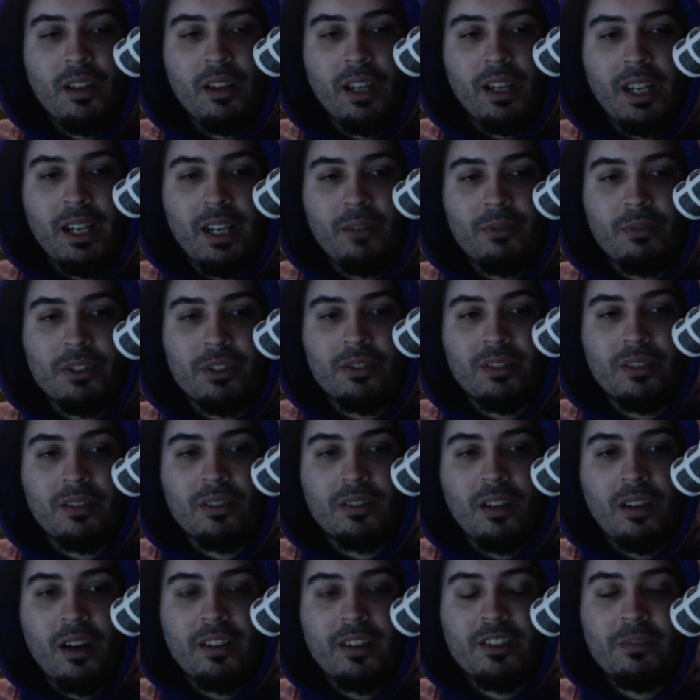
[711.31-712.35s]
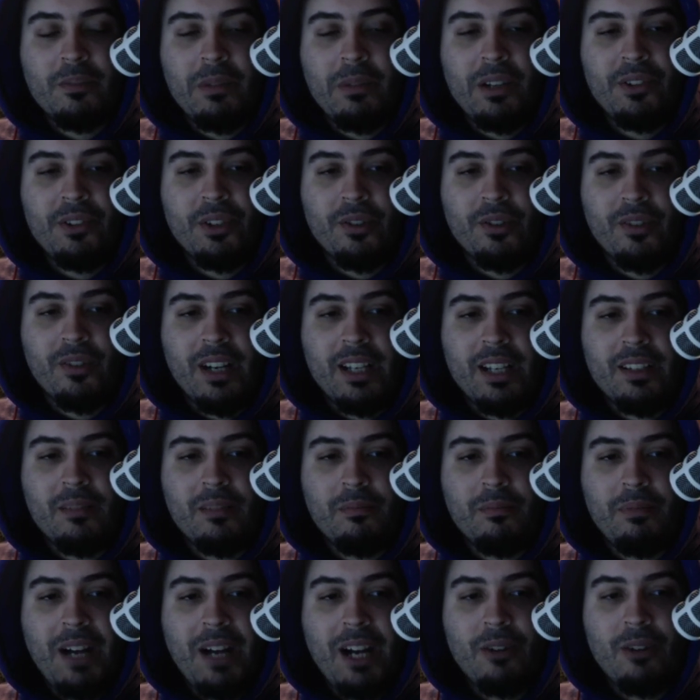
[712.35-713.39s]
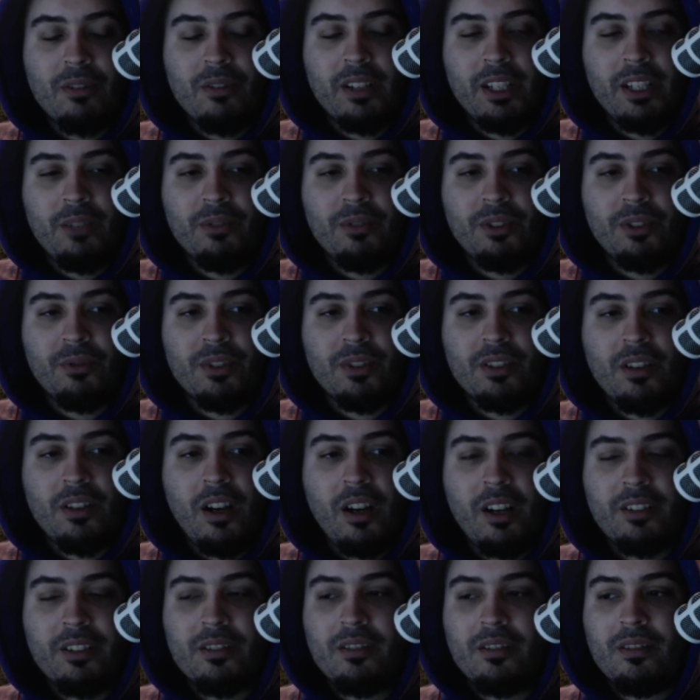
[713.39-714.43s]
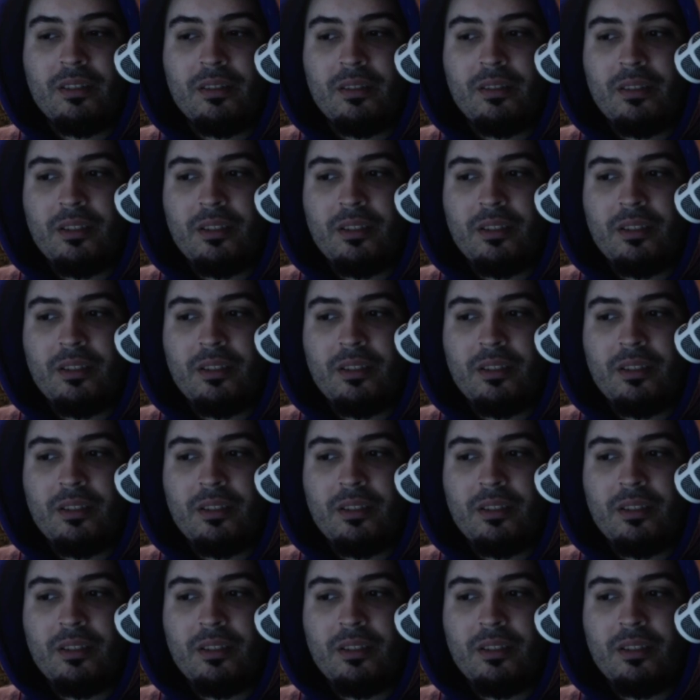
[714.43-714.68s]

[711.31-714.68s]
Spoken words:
and it was discard a spell to grant him power equal to its cost.